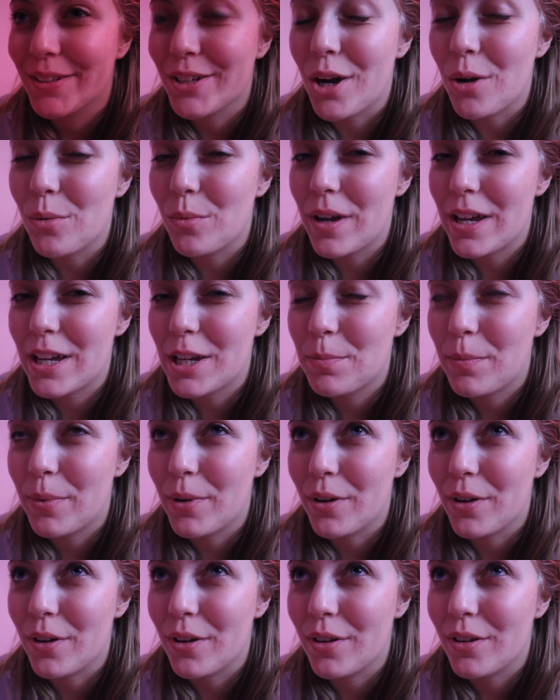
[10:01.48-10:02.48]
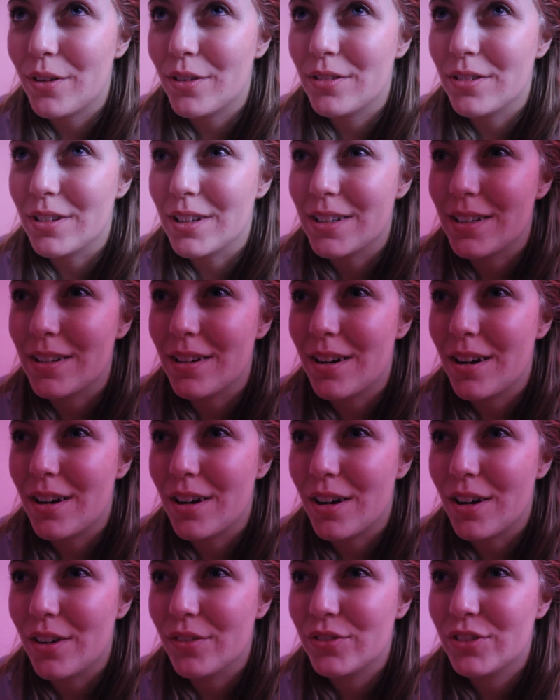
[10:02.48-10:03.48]
Gotta wake up at
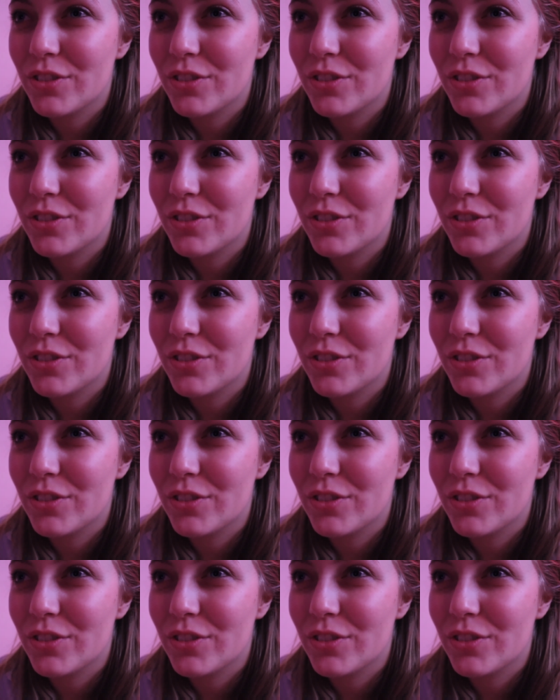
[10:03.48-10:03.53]
half